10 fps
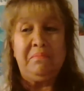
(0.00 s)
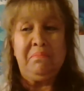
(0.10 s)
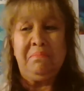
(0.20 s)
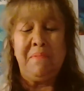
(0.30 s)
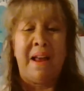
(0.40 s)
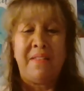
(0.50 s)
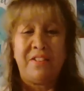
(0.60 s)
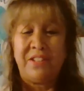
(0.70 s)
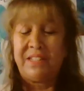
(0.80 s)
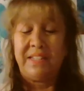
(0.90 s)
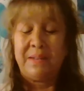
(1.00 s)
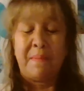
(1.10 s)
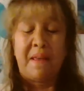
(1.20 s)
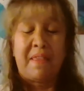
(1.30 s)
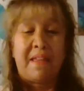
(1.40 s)
math just
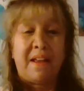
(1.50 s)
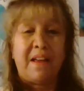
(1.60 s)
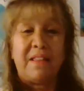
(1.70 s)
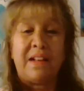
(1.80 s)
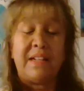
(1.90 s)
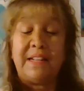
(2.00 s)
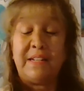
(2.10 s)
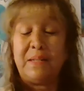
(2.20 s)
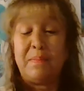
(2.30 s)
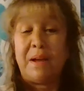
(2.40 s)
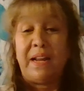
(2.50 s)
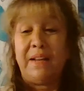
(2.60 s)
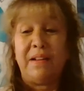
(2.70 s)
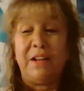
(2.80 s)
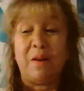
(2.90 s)
isn't my thing unless it's
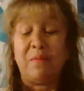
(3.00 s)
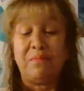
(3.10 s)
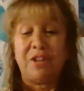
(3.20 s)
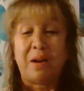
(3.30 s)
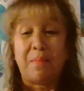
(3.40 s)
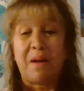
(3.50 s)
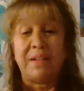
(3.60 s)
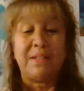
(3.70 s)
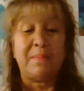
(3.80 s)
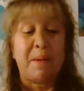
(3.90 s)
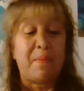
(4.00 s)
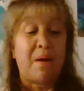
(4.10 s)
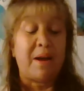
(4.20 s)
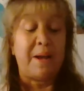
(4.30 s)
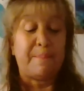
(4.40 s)
money, jackpots in my
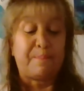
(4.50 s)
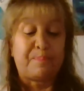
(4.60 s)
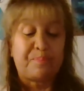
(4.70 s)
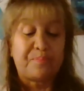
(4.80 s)
pocket.